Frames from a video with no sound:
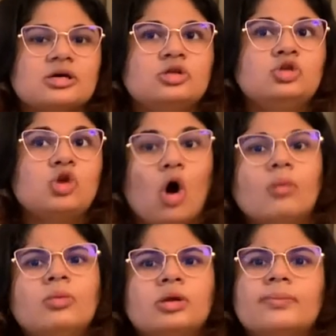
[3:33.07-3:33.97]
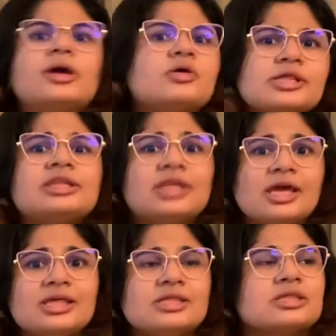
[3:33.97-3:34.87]
normal, because it
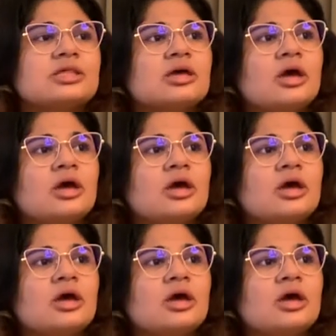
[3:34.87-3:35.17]
is.